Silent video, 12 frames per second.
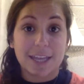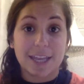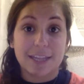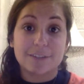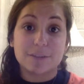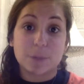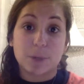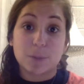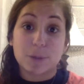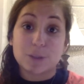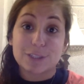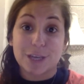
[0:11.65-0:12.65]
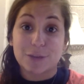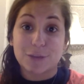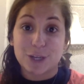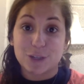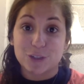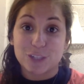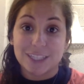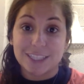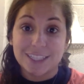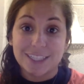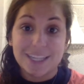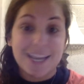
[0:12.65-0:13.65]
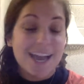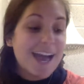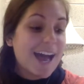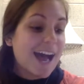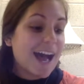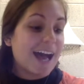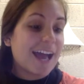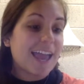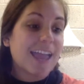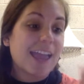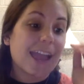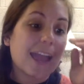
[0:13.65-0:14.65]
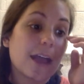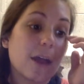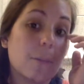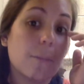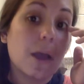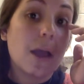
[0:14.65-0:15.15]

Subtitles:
in Spartanburg, South Carolina. I am